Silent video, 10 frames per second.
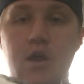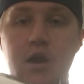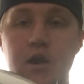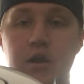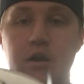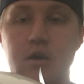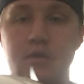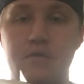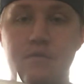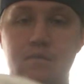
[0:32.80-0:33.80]
And
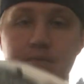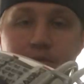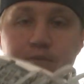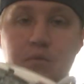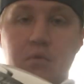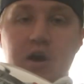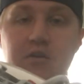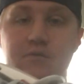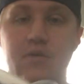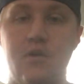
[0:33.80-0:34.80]
from the
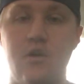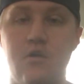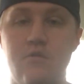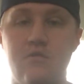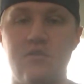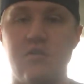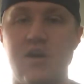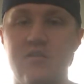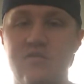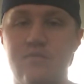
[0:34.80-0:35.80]
last video, since the
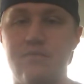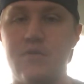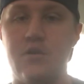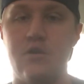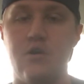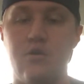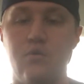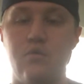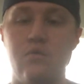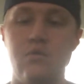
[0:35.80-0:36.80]
last video,